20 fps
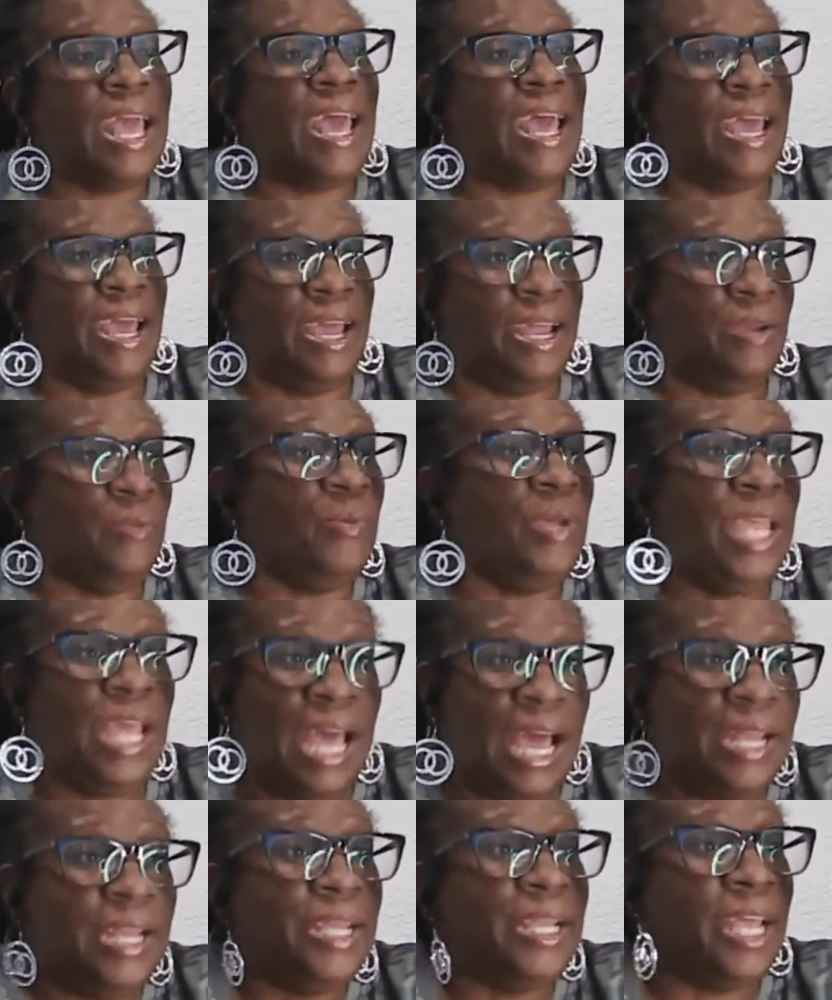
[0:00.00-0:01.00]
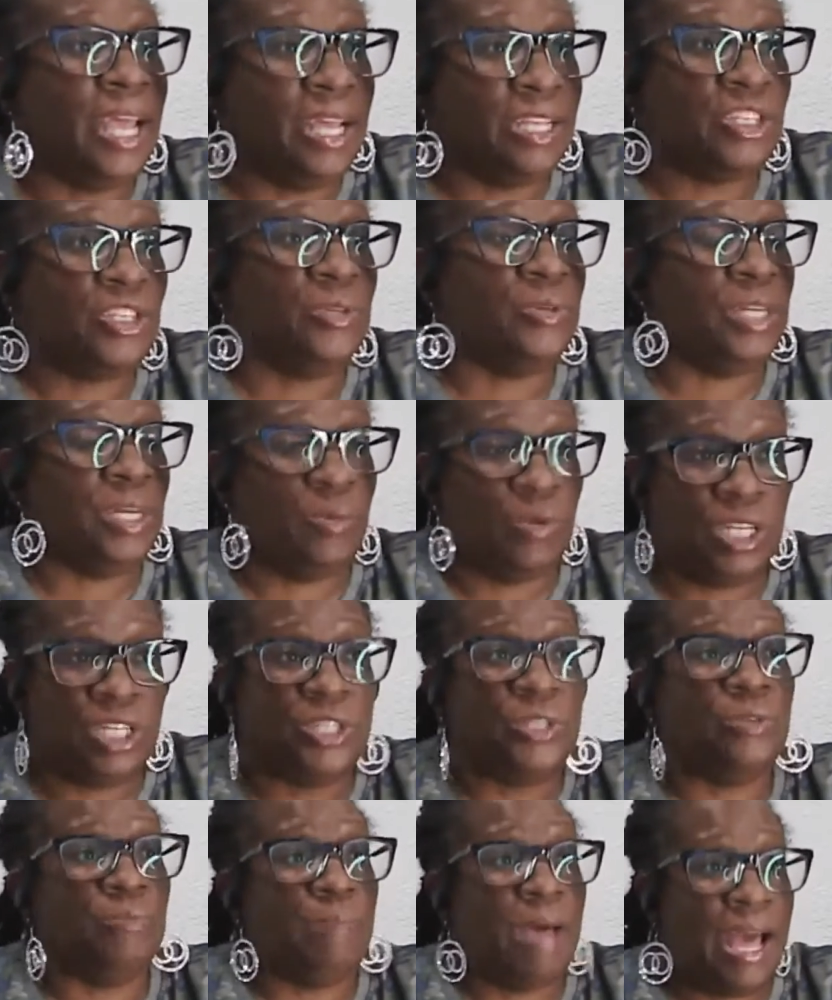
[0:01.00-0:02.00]
And we had to cancel and
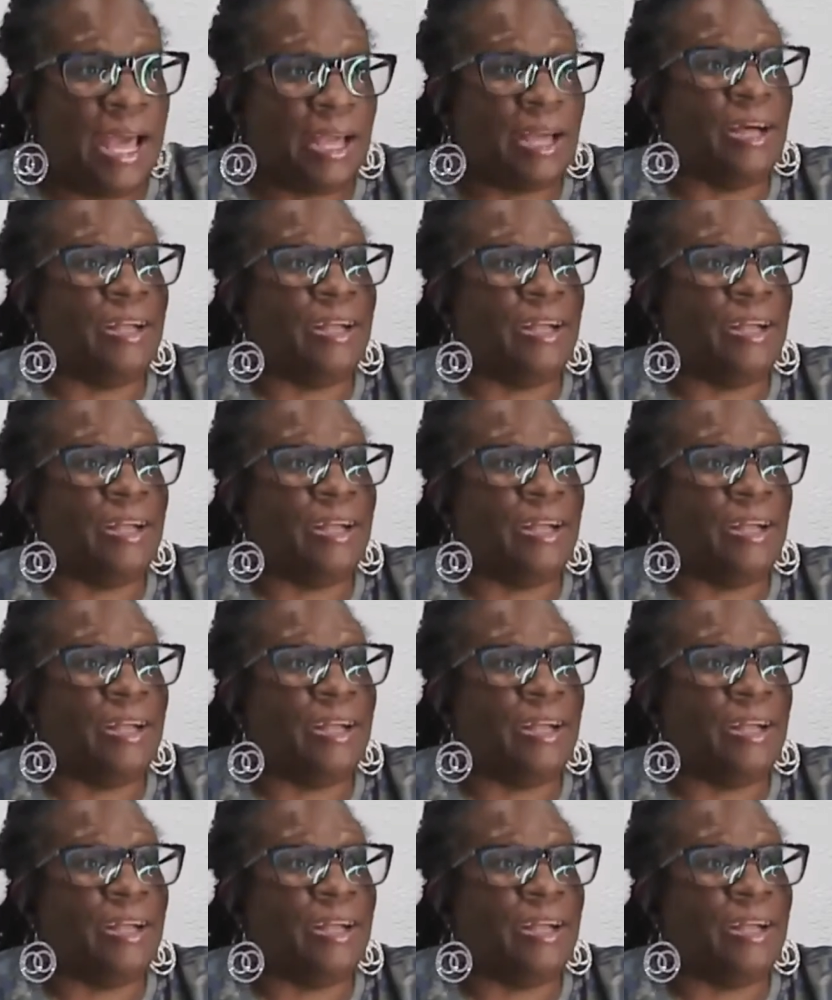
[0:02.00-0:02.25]
issue back